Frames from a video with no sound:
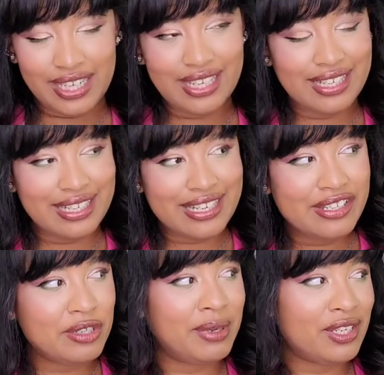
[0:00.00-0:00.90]
and it
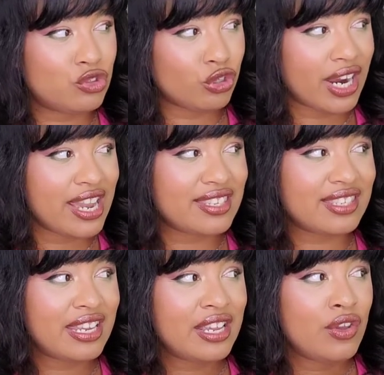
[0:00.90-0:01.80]
needs to be
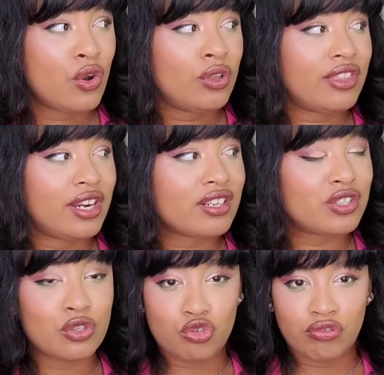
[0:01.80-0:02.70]
addressed. There
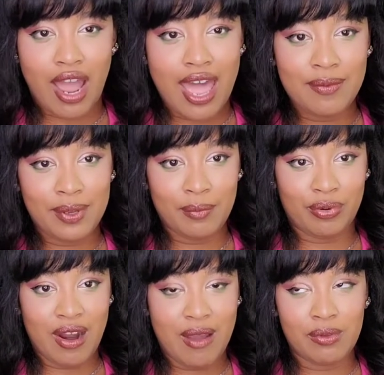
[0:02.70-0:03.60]
is a driving
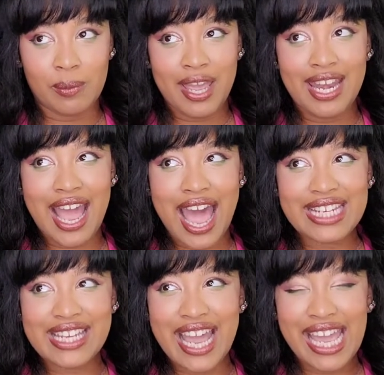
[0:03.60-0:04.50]
problem, and
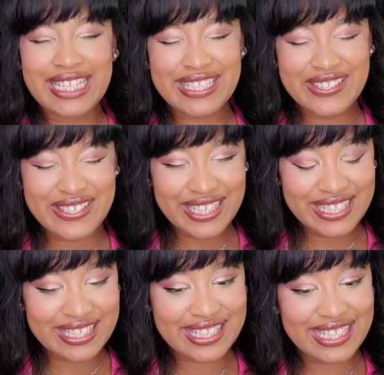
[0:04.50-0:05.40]
I just
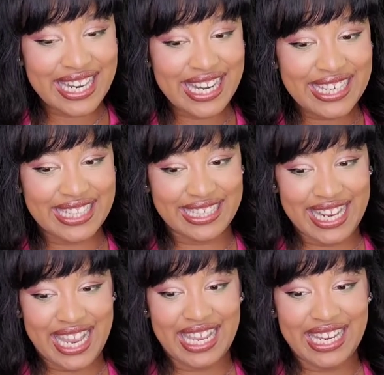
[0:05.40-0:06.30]
think
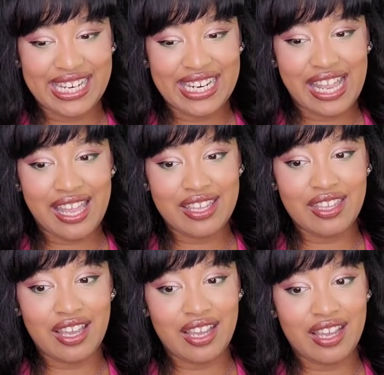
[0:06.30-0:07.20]
that
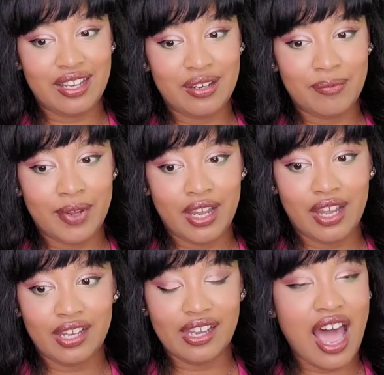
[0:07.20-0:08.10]

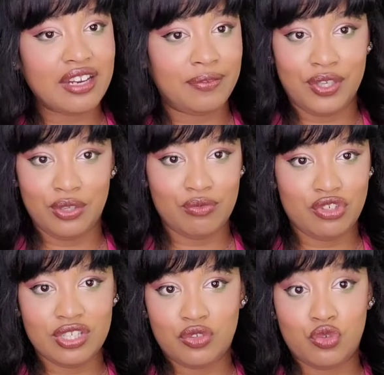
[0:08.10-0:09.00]
a lot of you
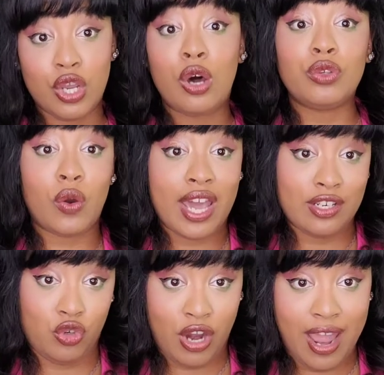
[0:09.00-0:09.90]
just don't know how
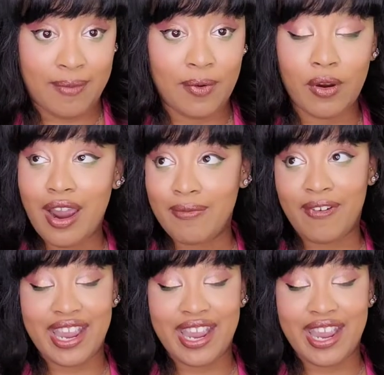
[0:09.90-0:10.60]
to drive or have